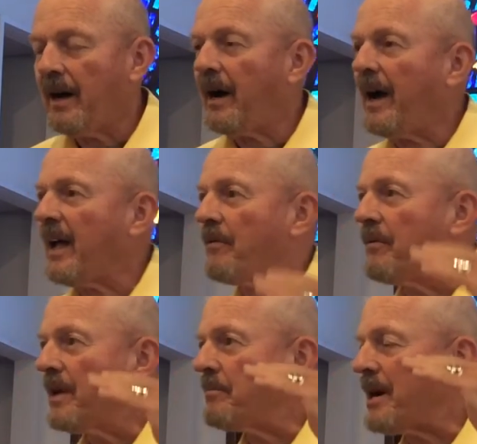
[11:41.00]
I
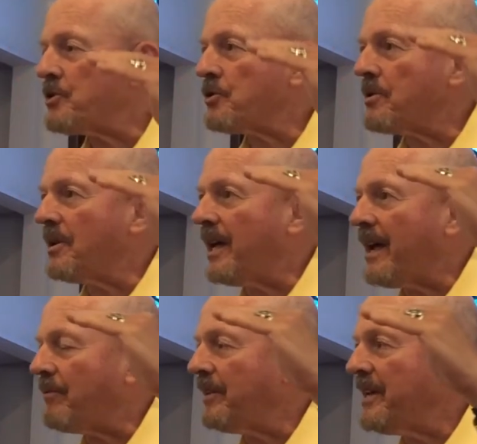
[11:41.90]
have, in my journal, I
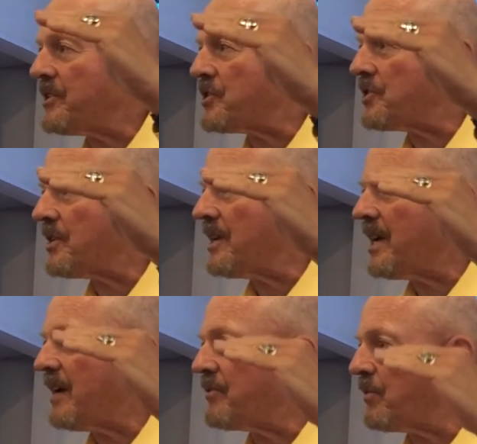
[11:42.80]
have list
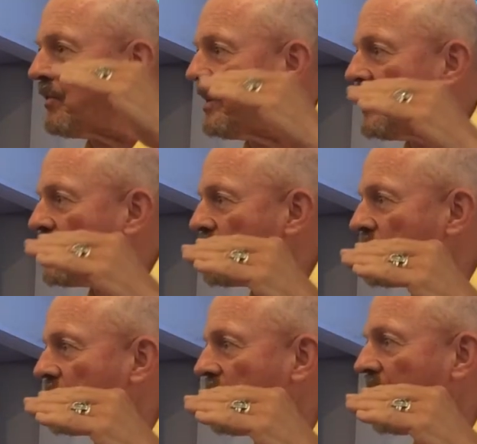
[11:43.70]
after
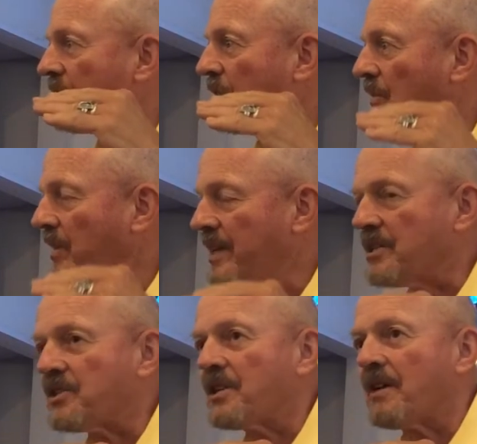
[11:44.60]
list after
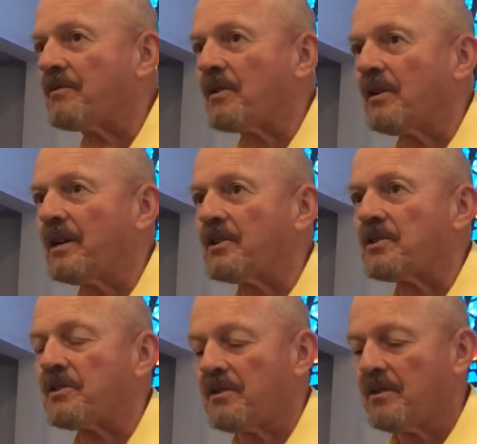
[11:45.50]
list after
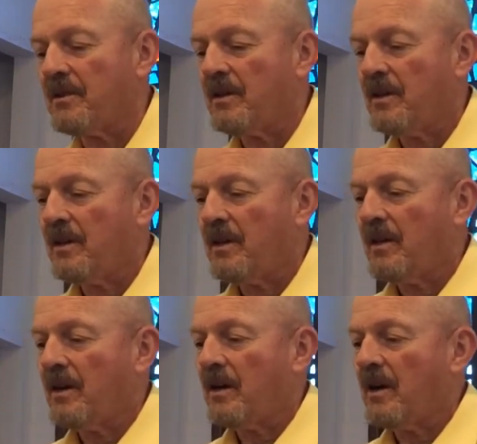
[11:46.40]
list
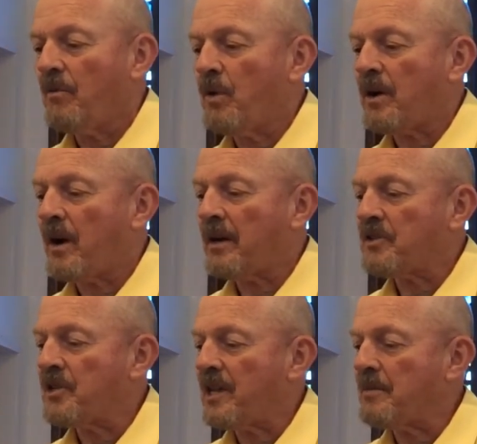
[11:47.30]
of where God
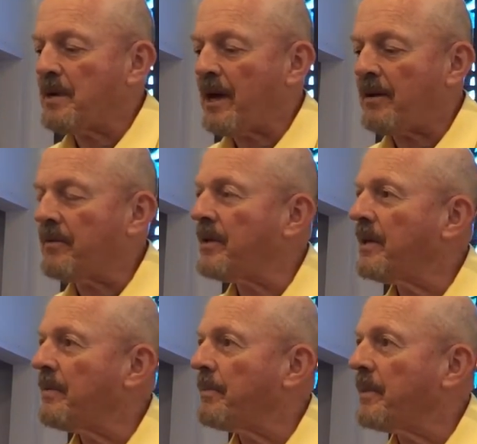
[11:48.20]
has taken me out of
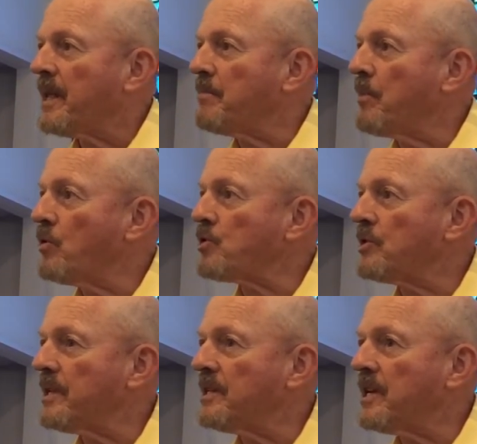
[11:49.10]

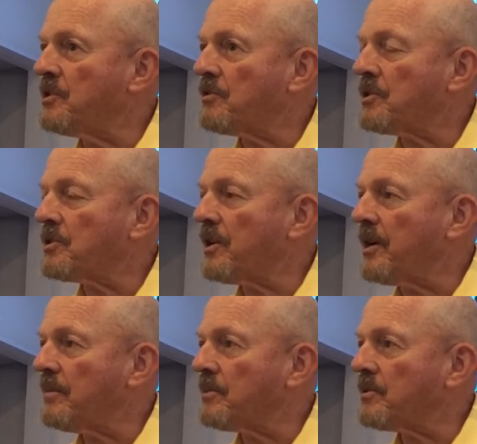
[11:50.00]
emotionally dangerous
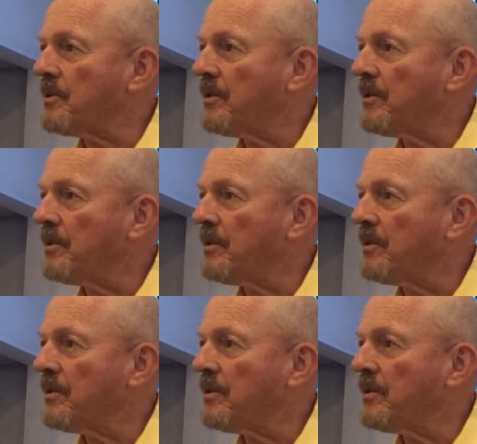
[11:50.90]
times,